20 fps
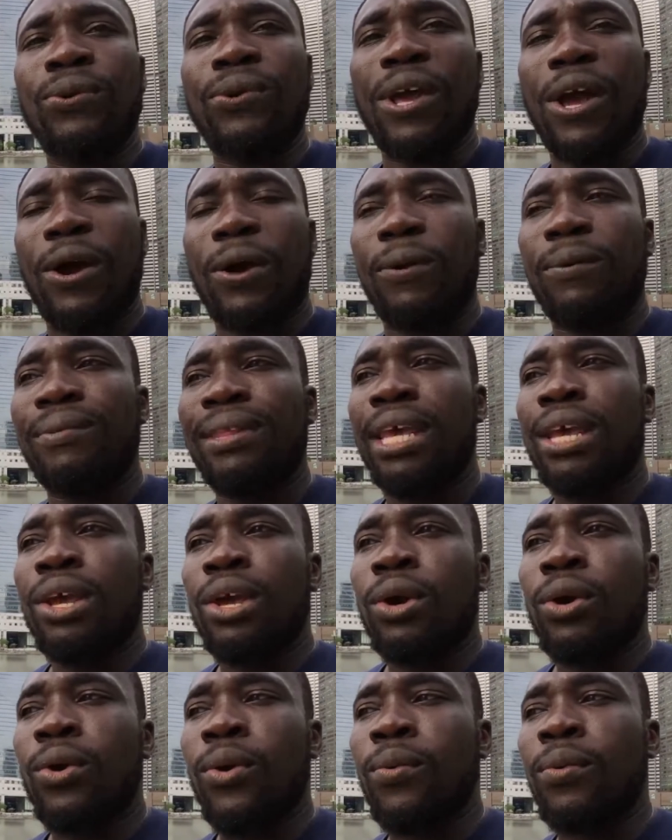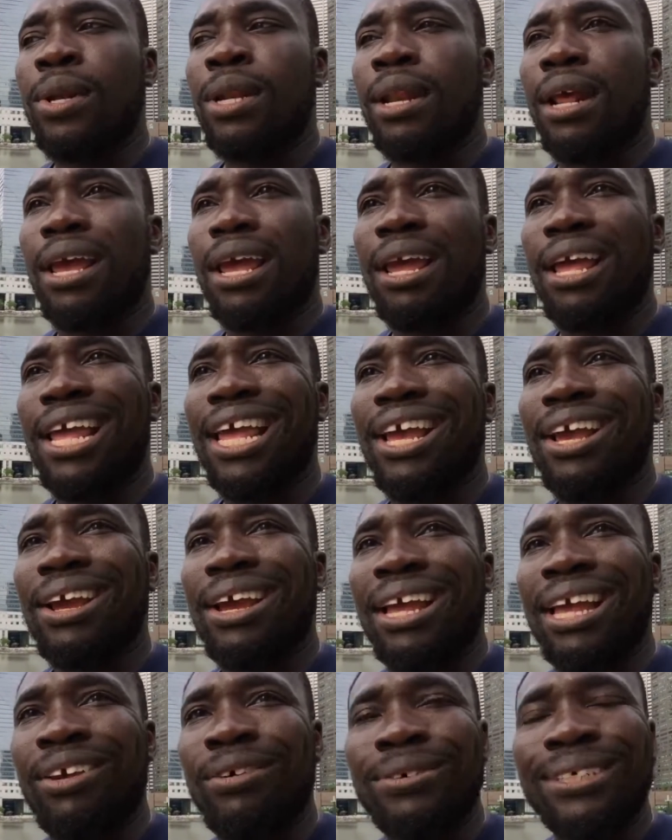know.
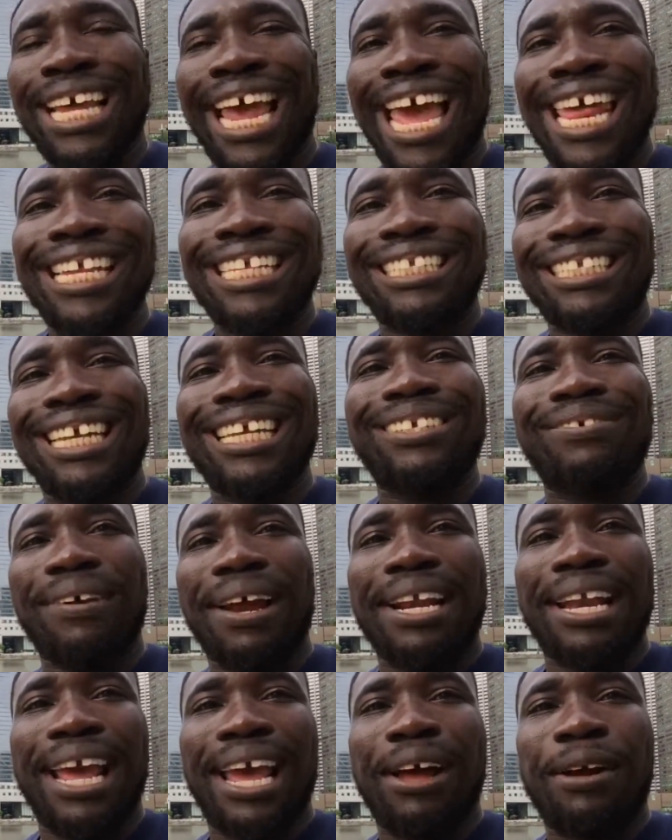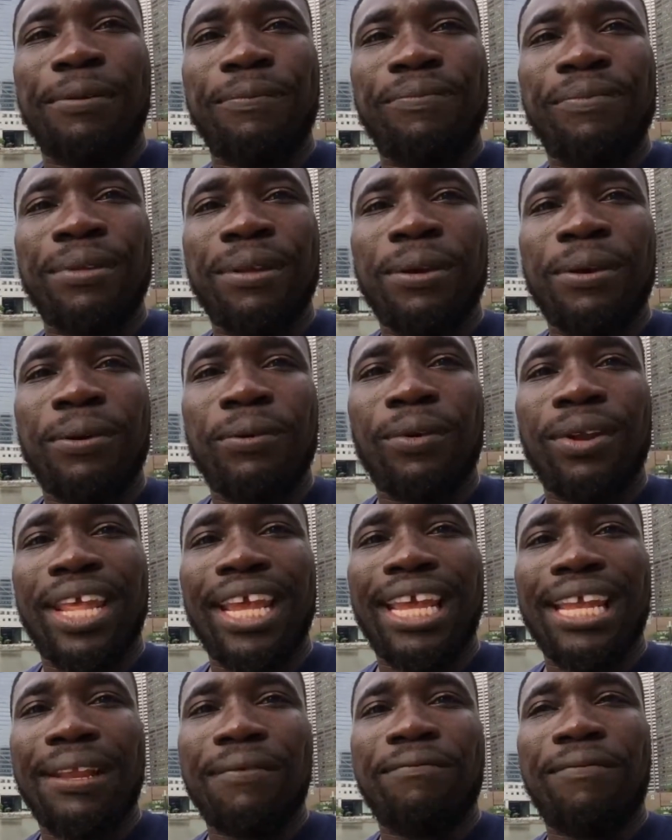Who's at a stage right now where they
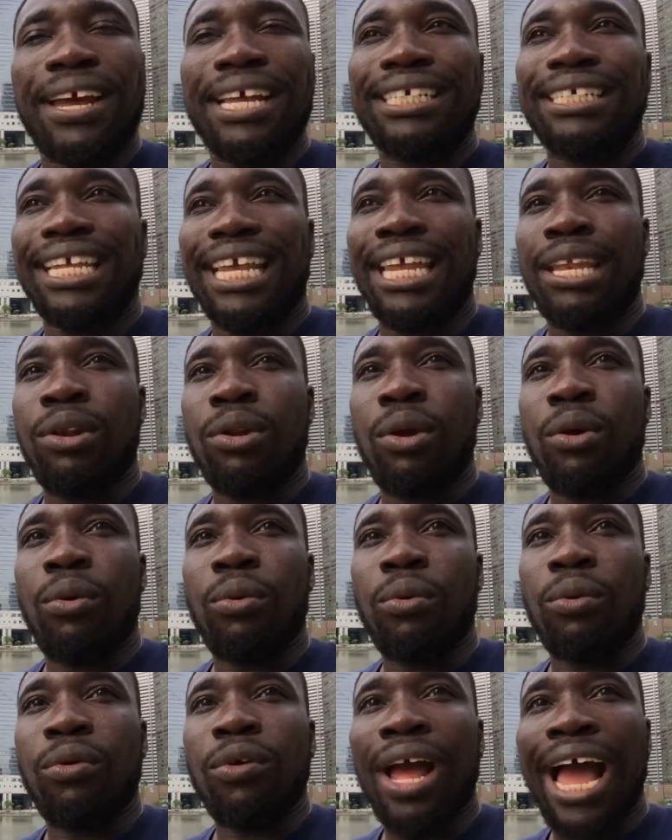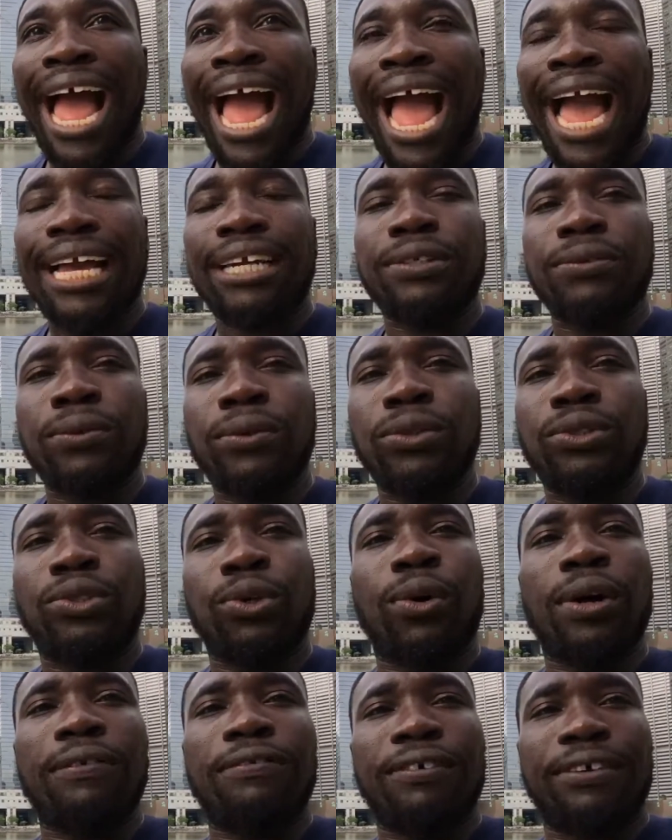can invest in actual
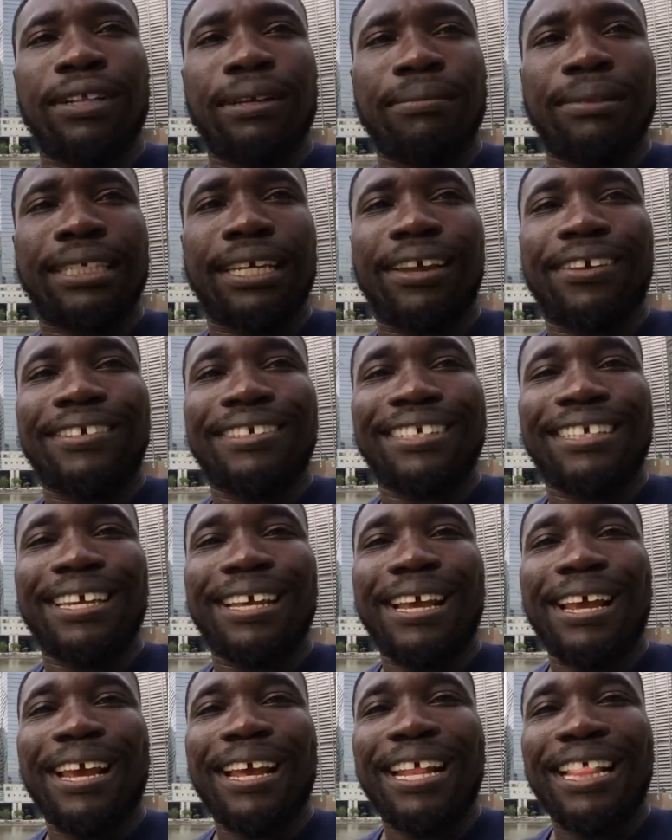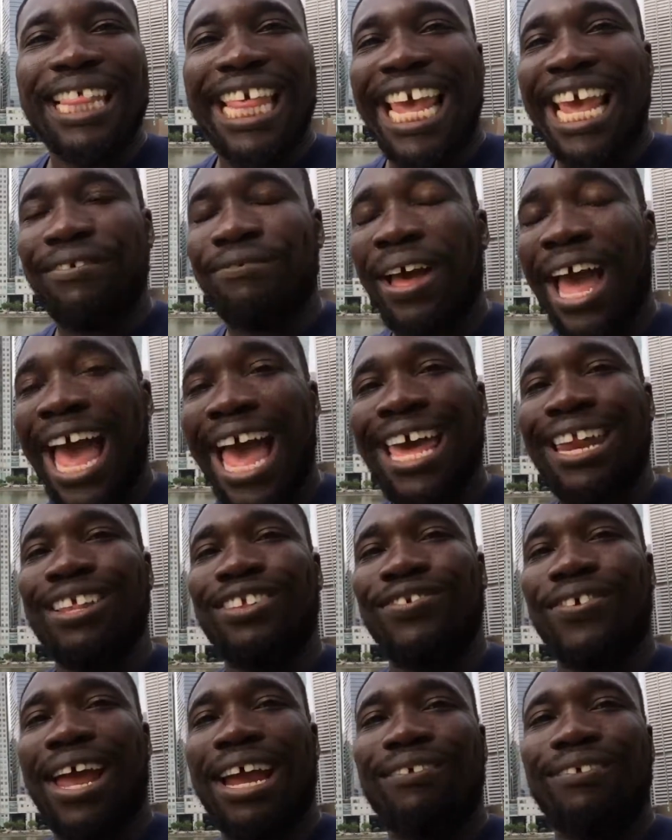joy for themselves. They've had a
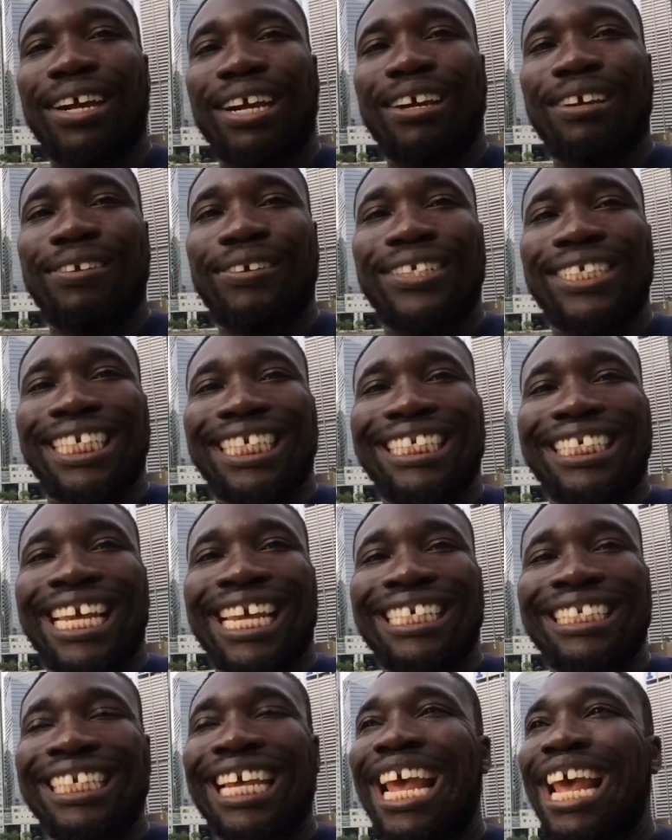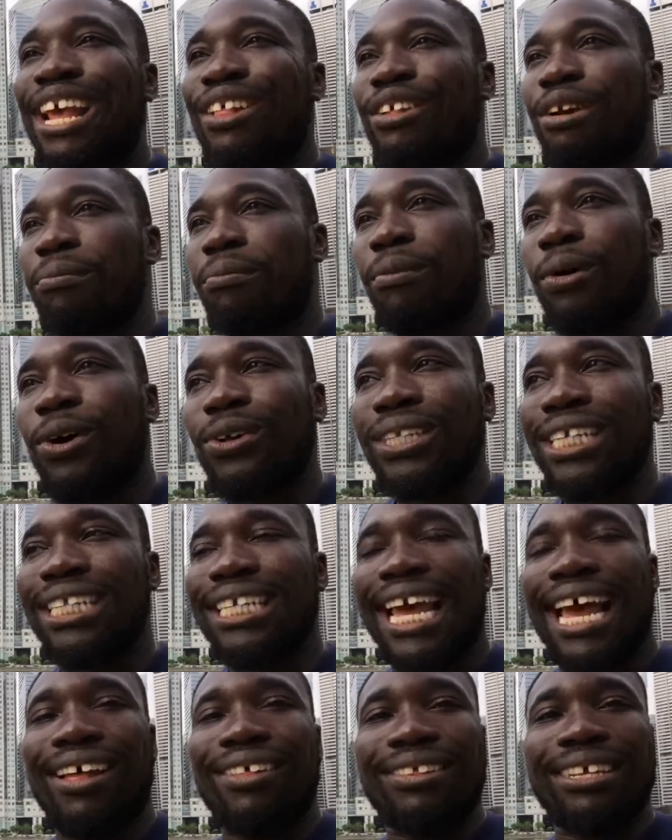track record of success. They're
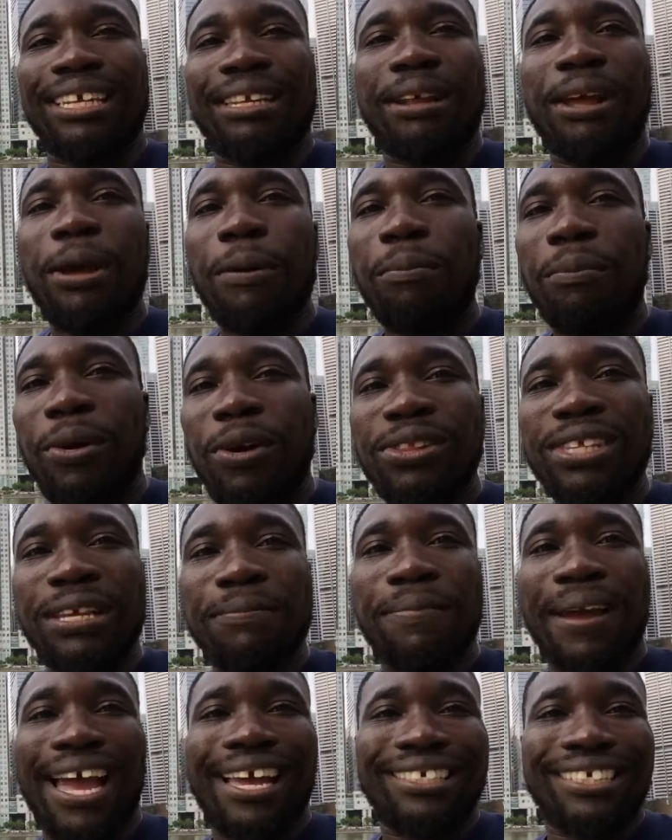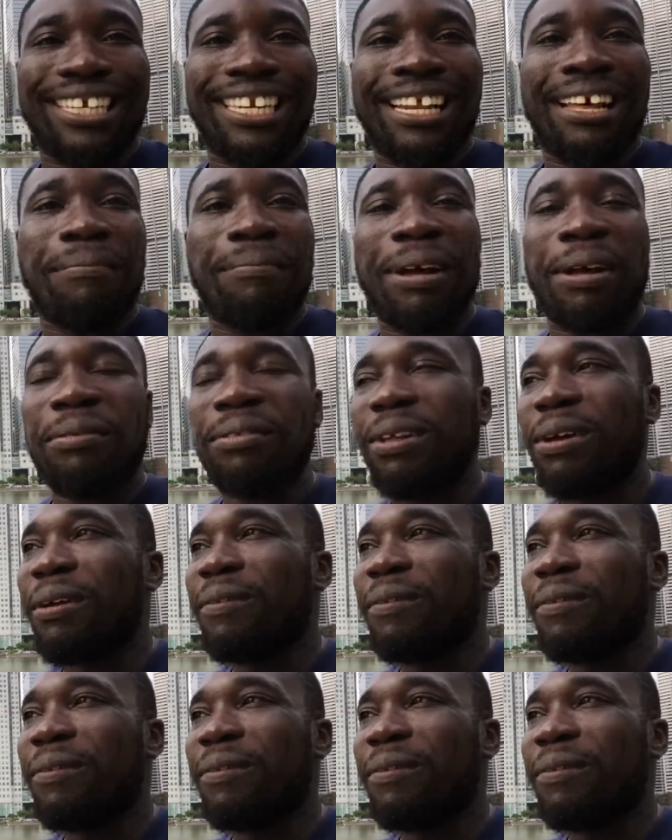multi-talented, multi-passionate about,